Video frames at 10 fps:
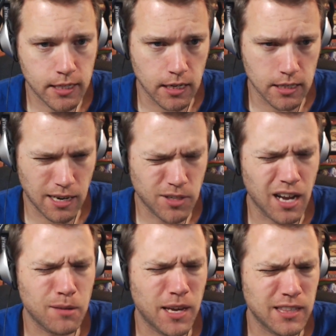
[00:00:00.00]
sauce is. And
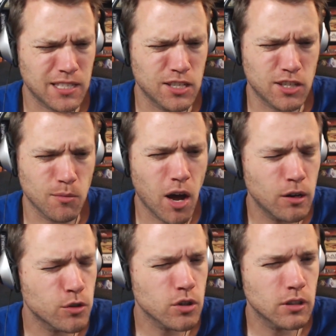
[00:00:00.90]
I've talked about this in some
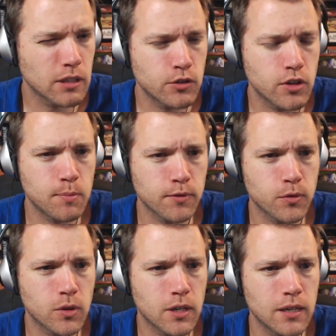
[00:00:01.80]
audio journal entries
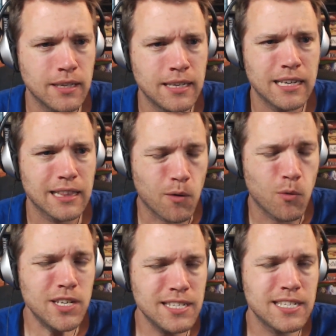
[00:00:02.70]
before.
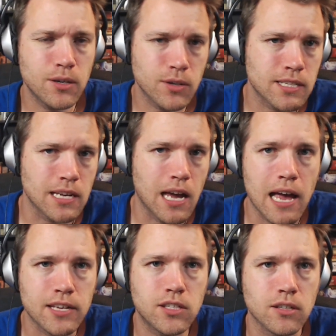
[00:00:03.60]
Like, what's the secret
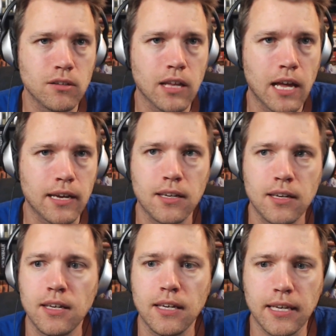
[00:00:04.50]
sauce to,
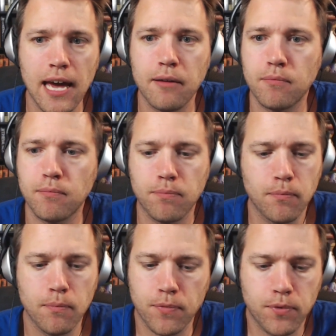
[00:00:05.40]
like, get
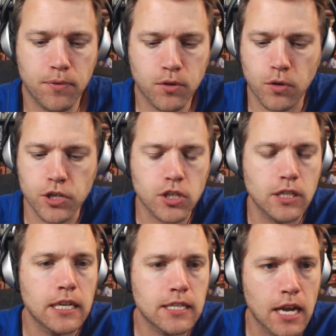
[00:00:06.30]

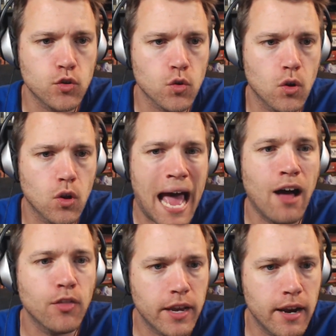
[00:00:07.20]
Christian Geek
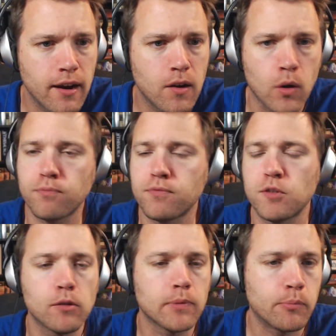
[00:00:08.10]
Central out there or
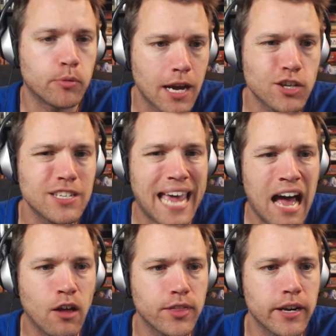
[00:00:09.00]
Spirit Blade
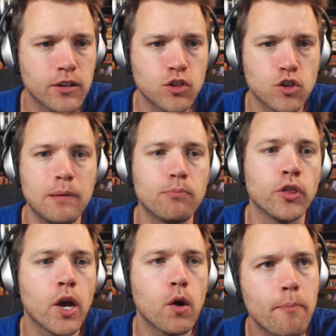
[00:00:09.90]
Productions out there so
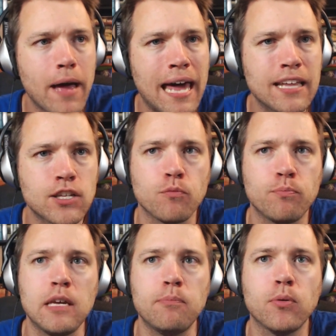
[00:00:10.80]
people know about it,
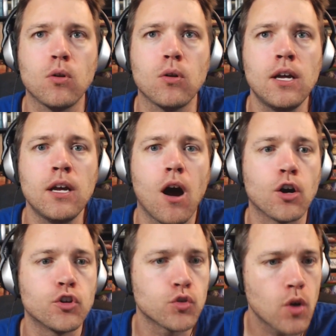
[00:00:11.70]
so people
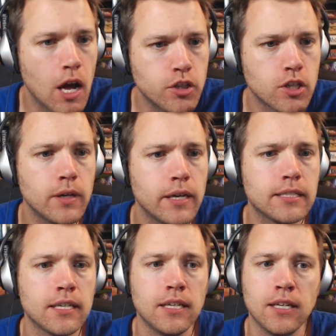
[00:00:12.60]
are drawn to
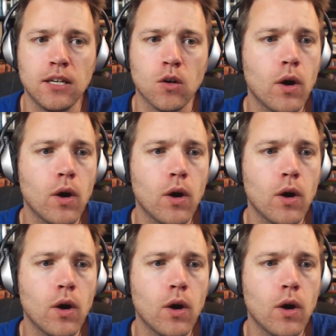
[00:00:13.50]
it?